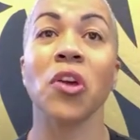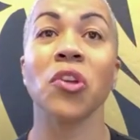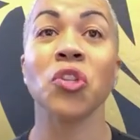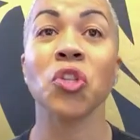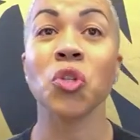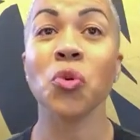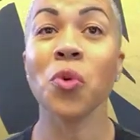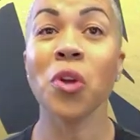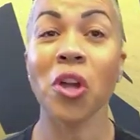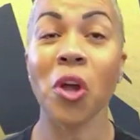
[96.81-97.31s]

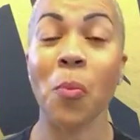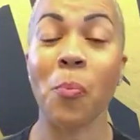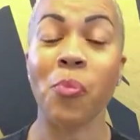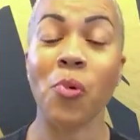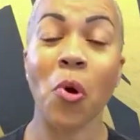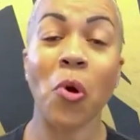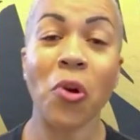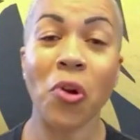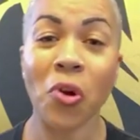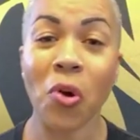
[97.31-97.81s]
doing a
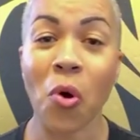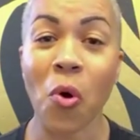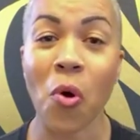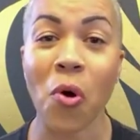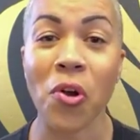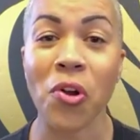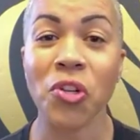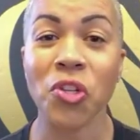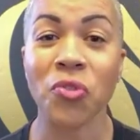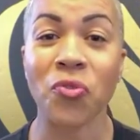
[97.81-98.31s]
broker
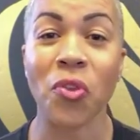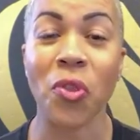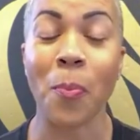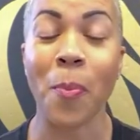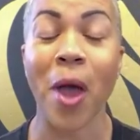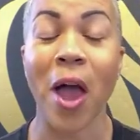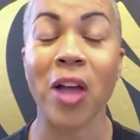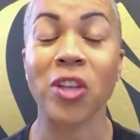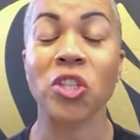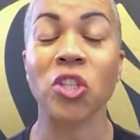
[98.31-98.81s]
course for the
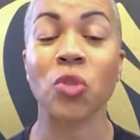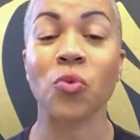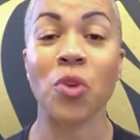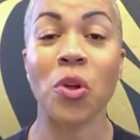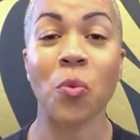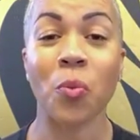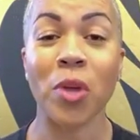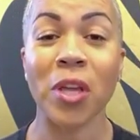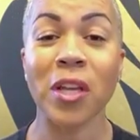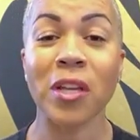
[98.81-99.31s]
past 3
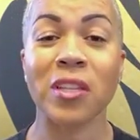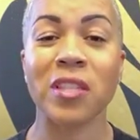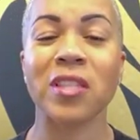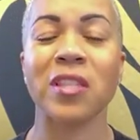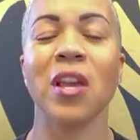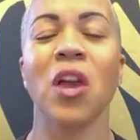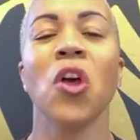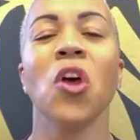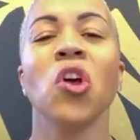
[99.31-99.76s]
weeks.